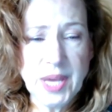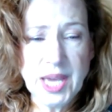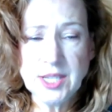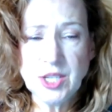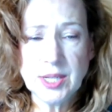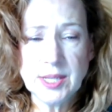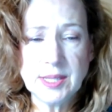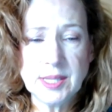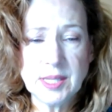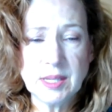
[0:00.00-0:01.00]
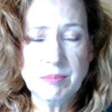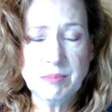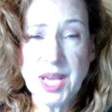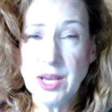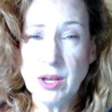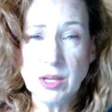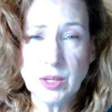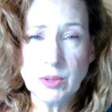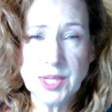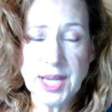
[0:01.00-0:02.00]
Patients may
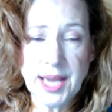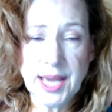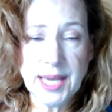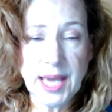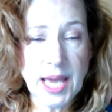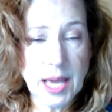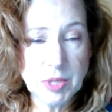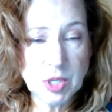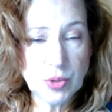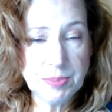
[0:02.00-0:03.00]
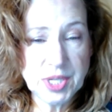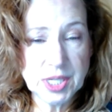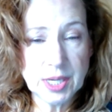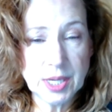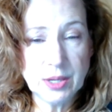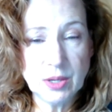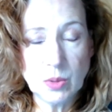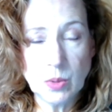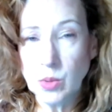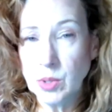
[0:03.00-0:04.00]
also take amitriptyline
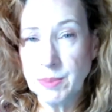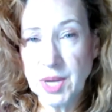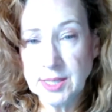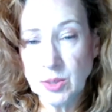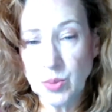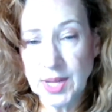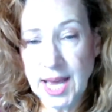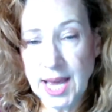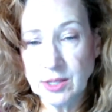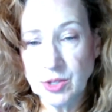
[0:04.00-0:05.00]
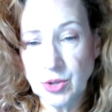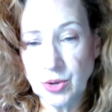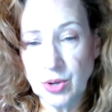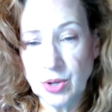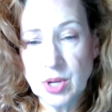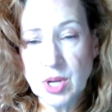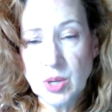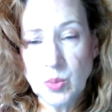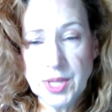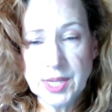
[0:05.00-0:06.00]
or muscle relaxer
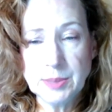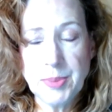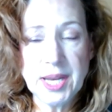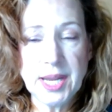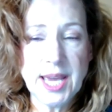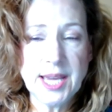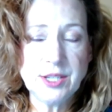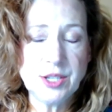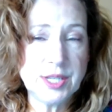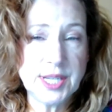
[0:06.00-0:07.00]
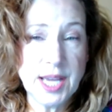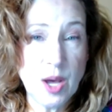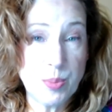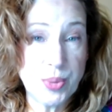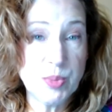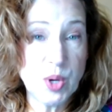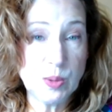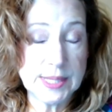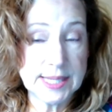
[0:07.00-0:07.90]
with this medication to help promote